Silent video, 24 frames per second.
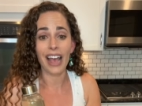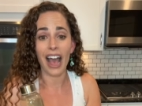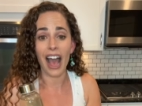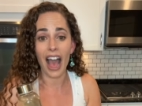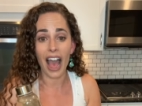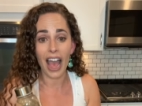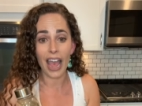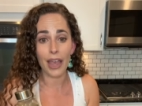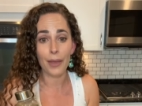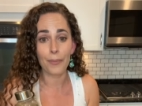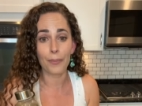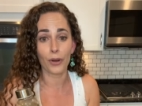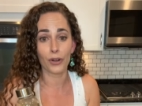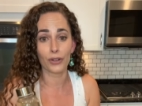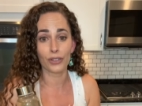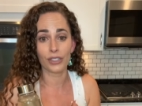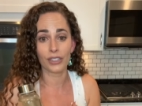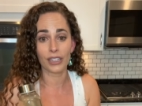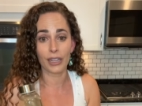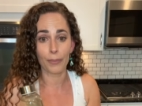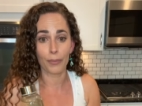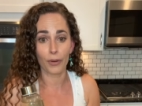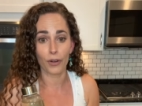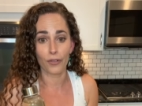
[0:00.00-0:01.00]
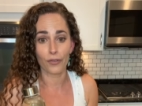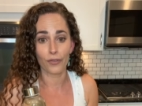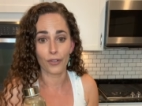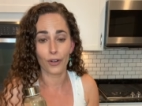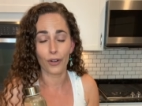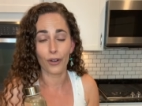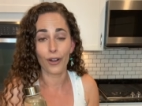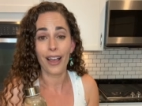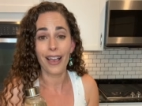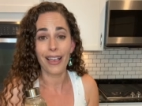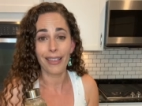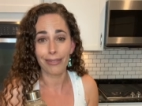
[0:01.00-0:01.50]
I personally
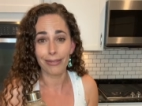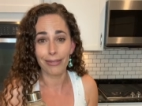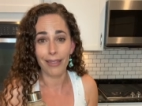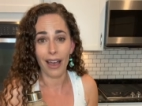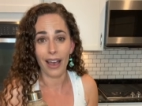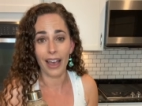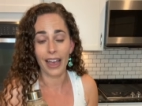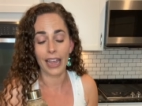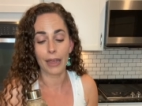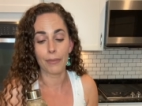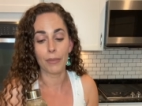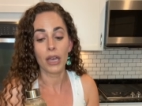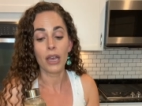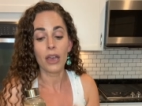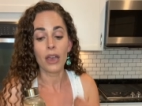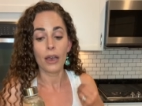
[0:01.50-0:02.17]
prefer lime,